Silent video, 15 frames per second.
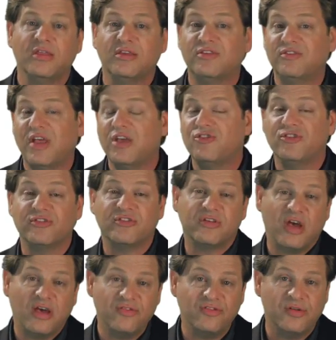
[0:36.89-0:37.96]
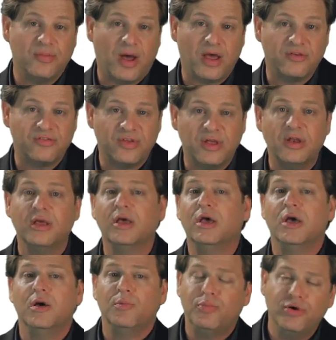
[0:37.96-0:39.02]
The stations customized it,
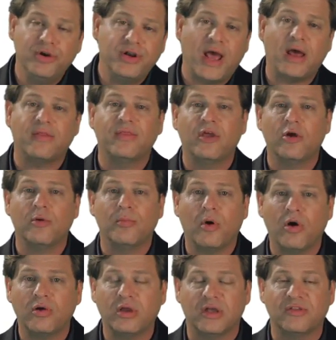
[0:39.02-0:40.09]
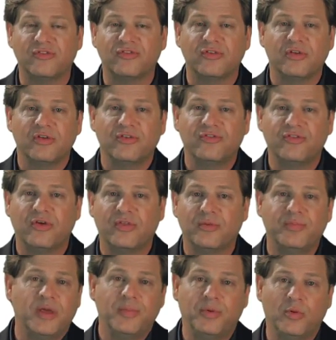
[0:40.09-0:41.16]
put it out in their markets so that
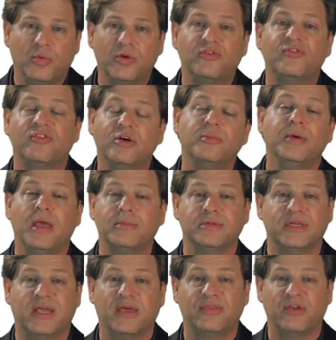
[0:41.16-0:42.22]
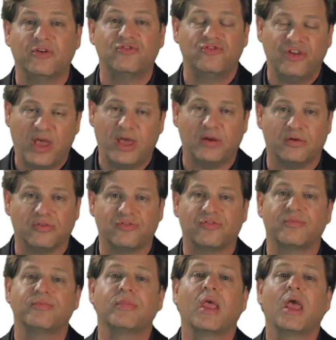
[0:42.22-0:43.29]
people would still be able to get their channels.